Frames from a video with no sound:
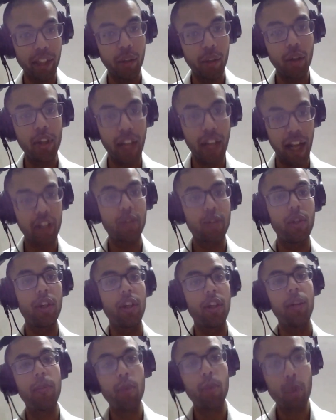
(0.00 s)
They couldn't
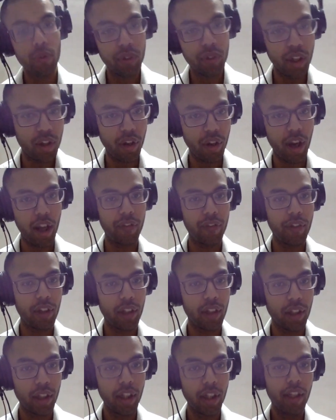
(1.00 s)
actually remove the
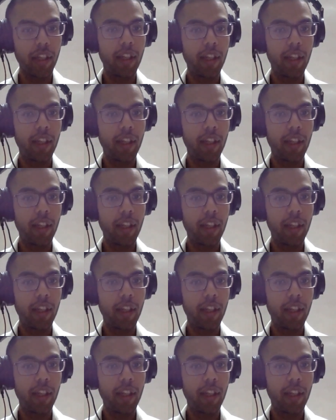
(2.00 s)
driver